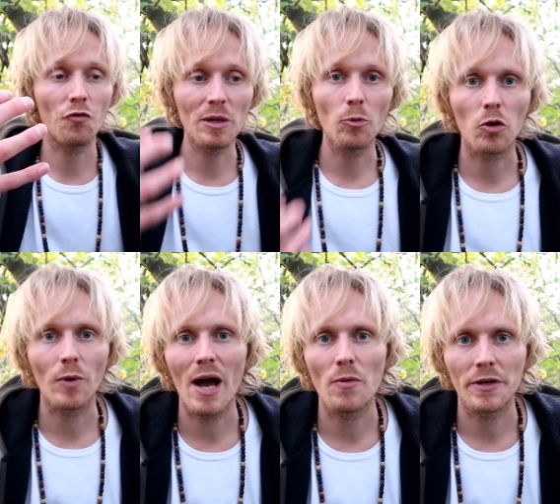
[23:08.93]
feel more
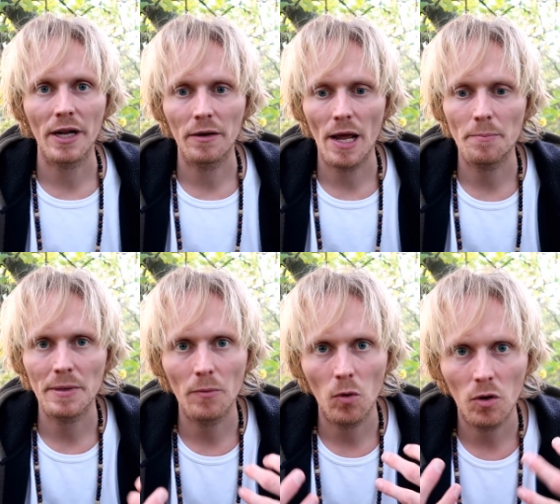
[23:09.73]
grounded and
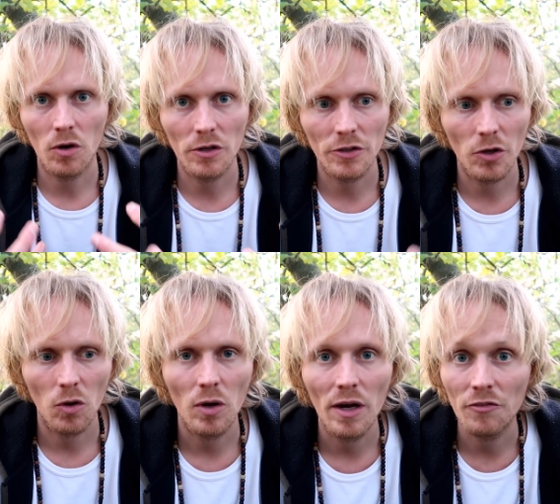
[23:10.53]
be more, you
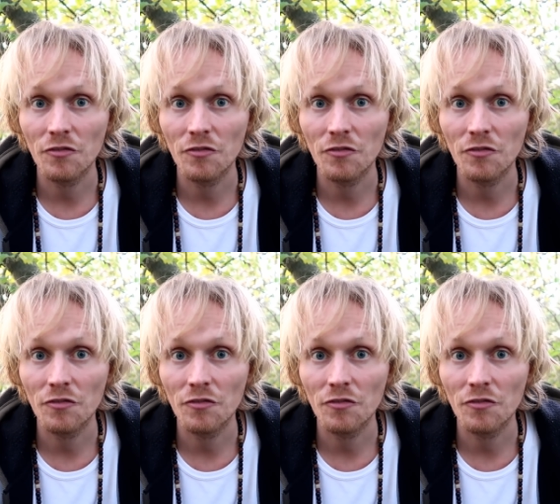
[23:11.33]
know,